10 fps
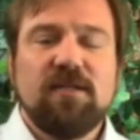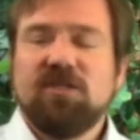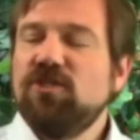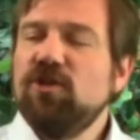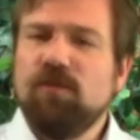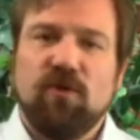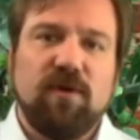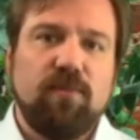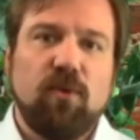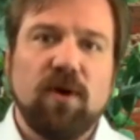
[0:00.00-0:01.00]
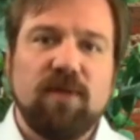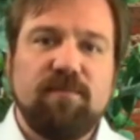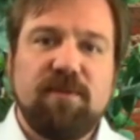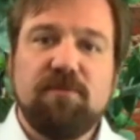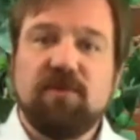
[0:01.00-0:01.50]
super
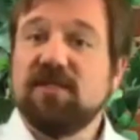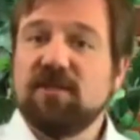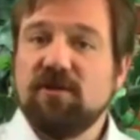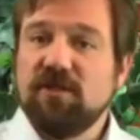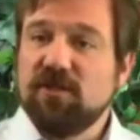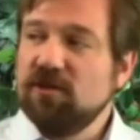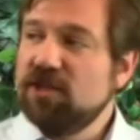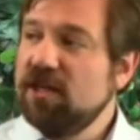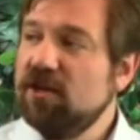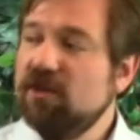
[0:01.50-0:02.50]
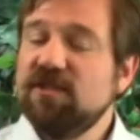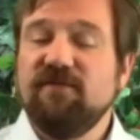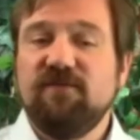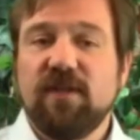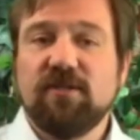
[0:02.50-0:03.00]
important. People can start to search on
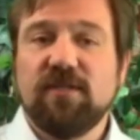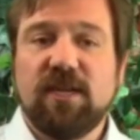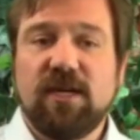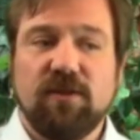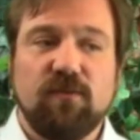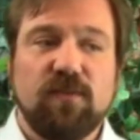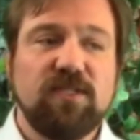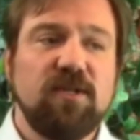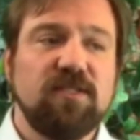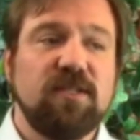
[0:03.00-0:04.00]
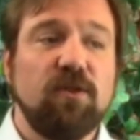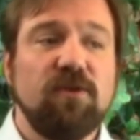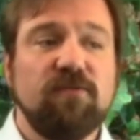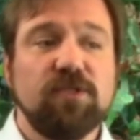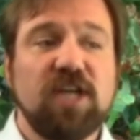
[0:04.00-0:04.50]
those and filter down results and
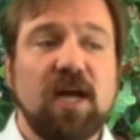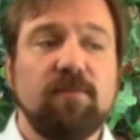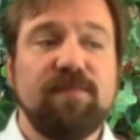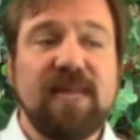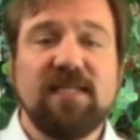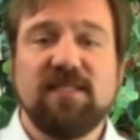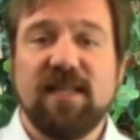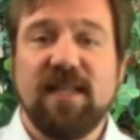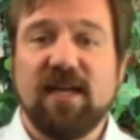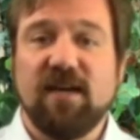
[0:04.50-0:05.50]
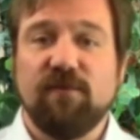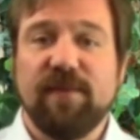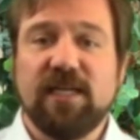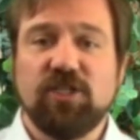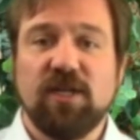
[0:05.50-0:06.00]
look for jobs based on that
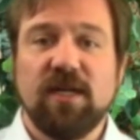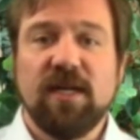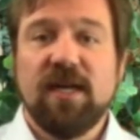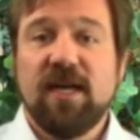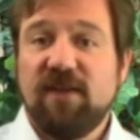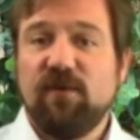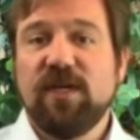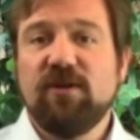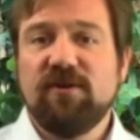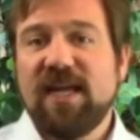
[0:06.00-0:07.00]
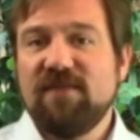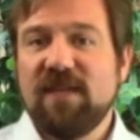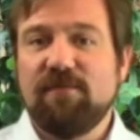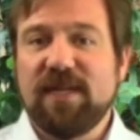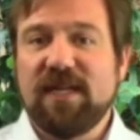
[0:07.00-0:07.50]
information. If we don't have
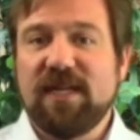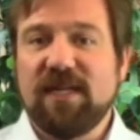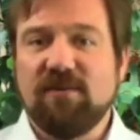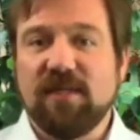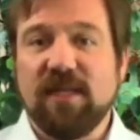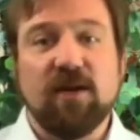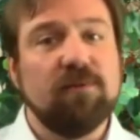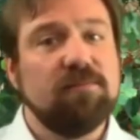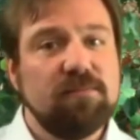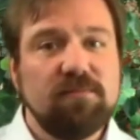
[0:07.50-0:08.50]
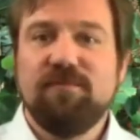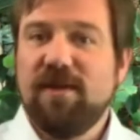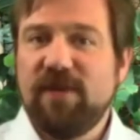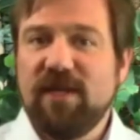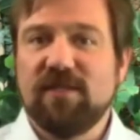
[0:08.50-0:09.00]
that built out in there,
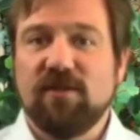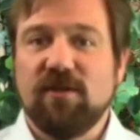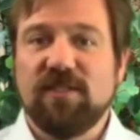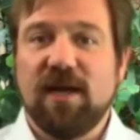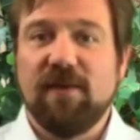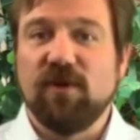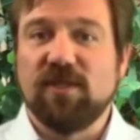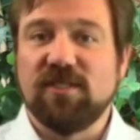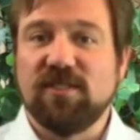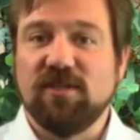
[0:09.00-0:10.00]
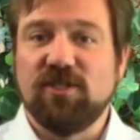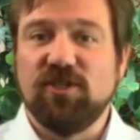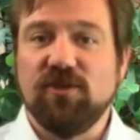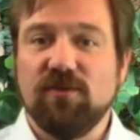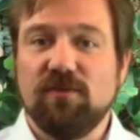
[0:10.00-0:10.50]
maybe it's a good time for us to start
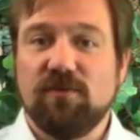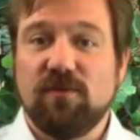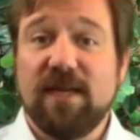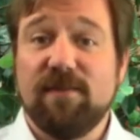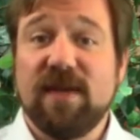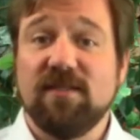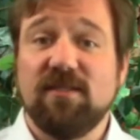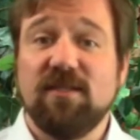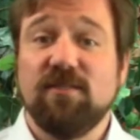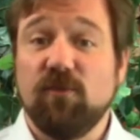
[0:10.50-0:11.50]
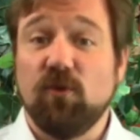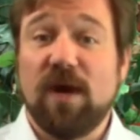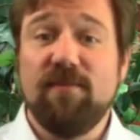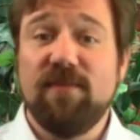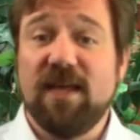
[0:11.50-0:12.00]
to really make the system
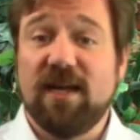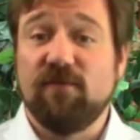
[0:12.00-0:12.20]
grab that